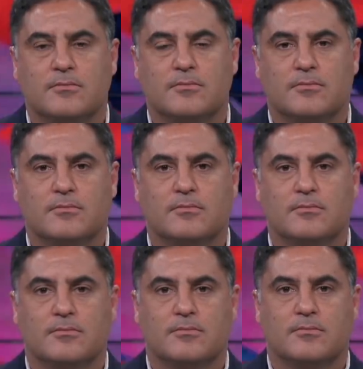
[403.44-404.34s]

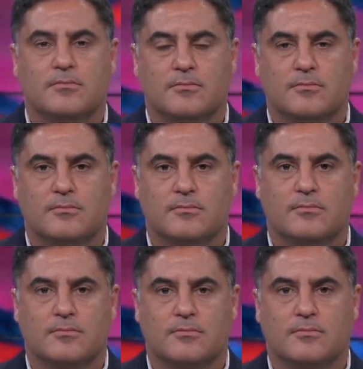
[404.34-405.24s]

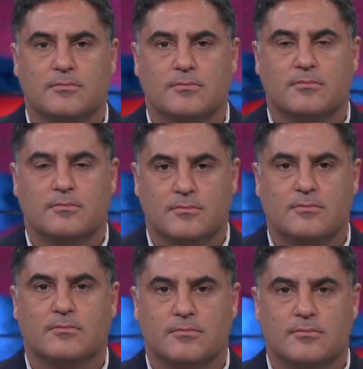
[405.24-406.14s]

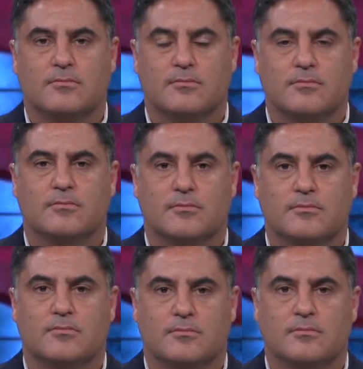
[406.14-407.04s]

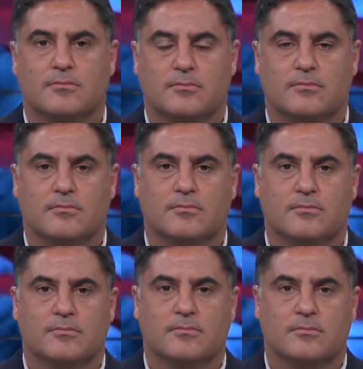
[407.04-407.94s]

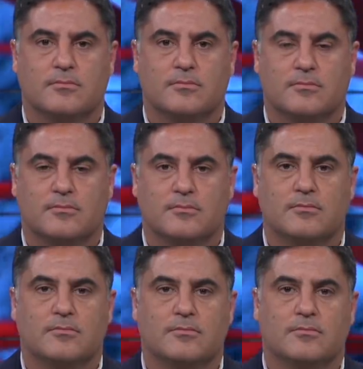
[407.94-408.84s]
(not speaking)